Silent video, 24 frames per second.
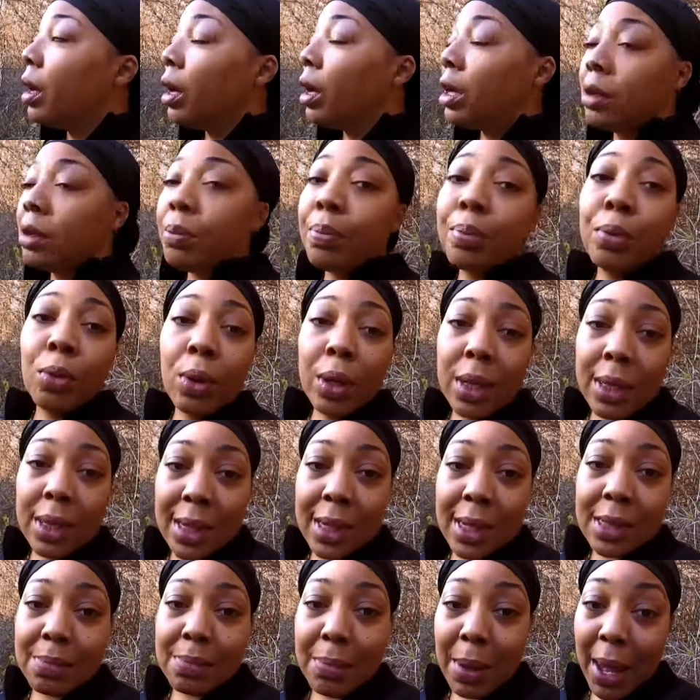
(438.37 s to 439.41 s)
employee
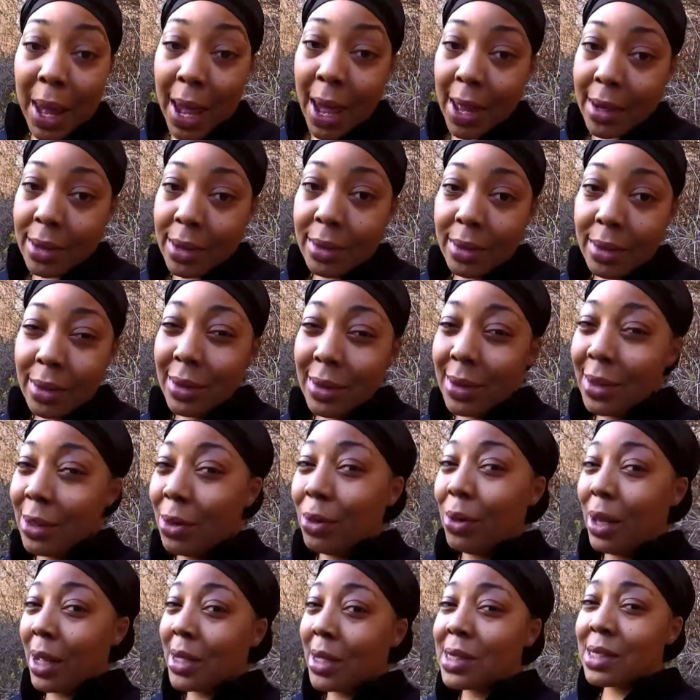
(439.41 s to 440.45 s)
that's bad,
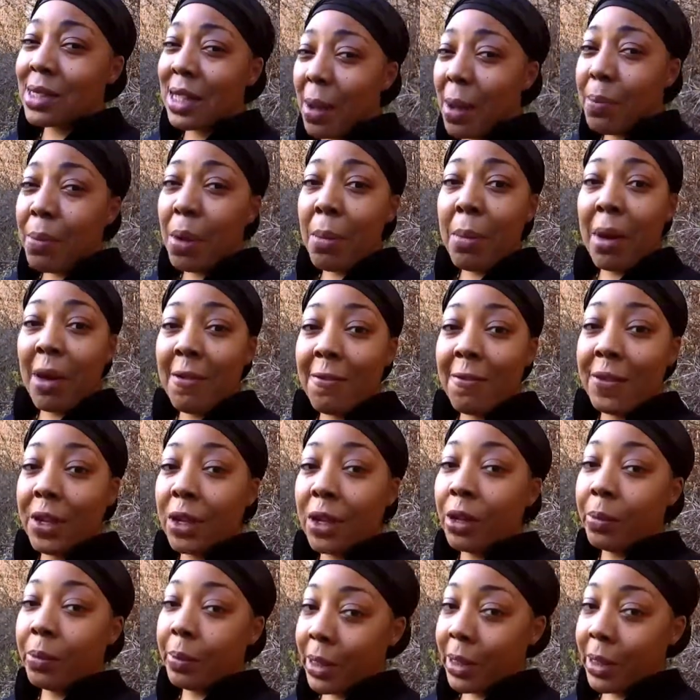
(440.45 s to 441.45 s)
like slap on my finger